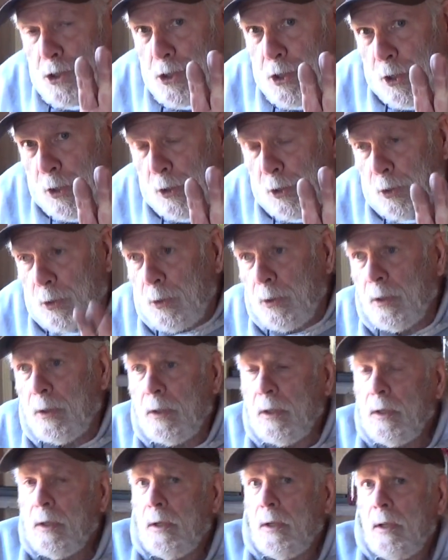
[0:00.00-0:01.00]
to
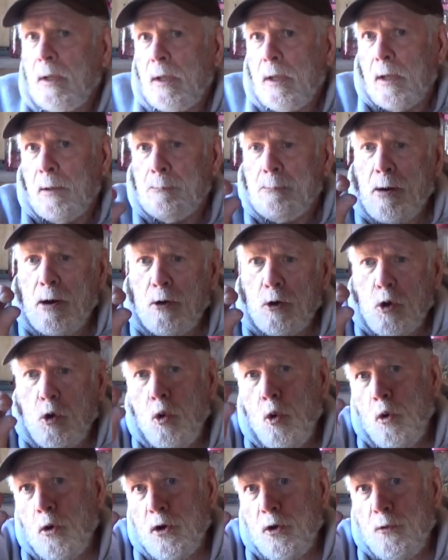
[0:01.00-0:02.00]
about
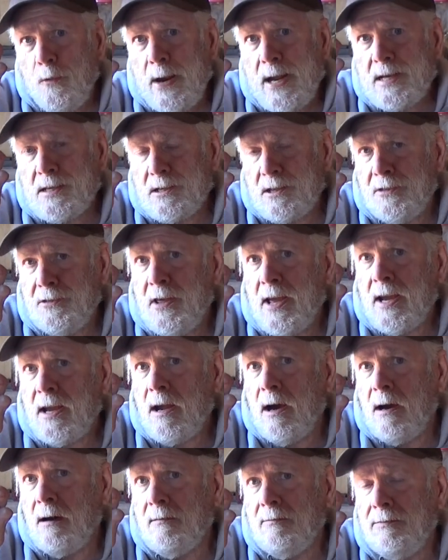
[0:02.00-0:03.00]
1/4 inch
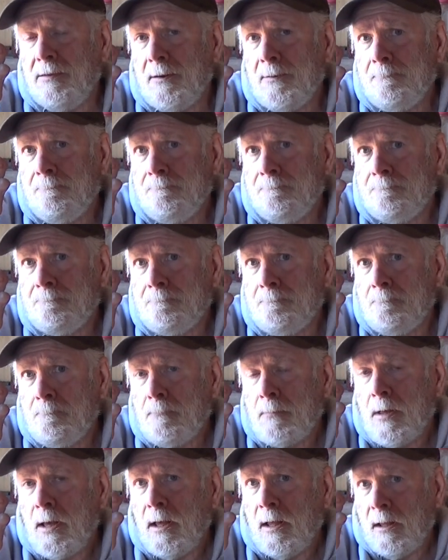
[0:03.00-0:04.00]
thick of
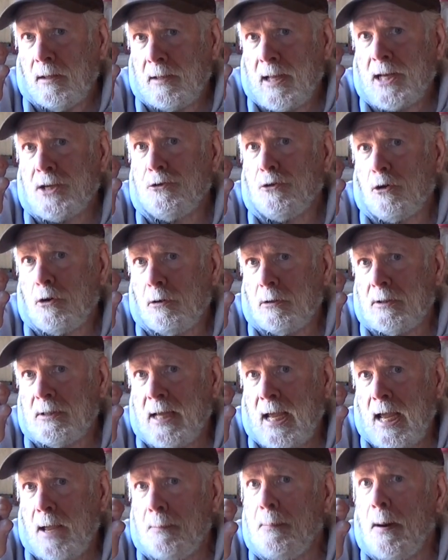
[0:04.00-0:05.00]
electrical
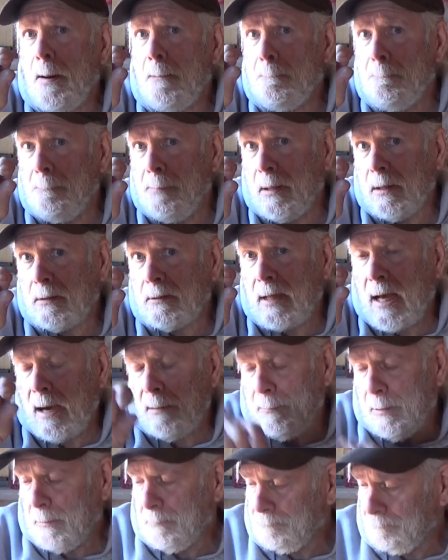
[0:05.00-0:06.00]
tape
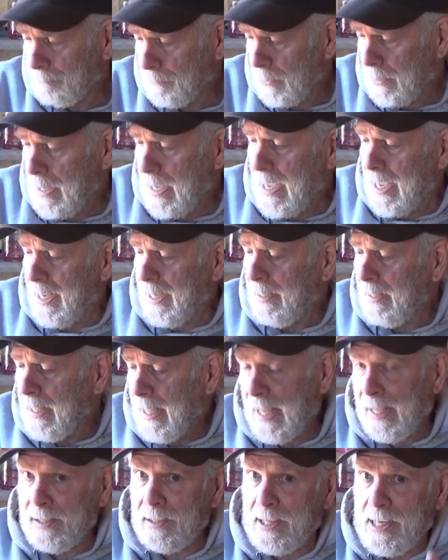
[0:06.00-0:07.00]
buildup, okay,
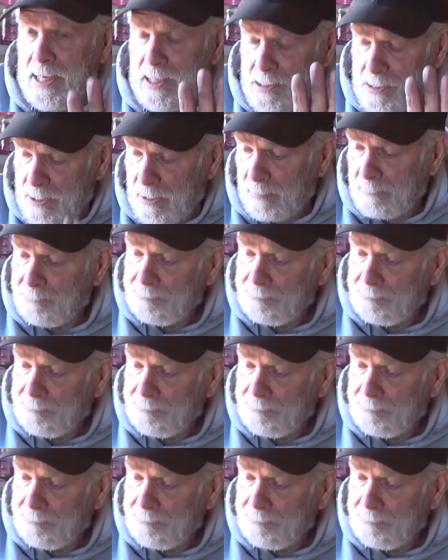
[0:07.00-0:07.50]
at least.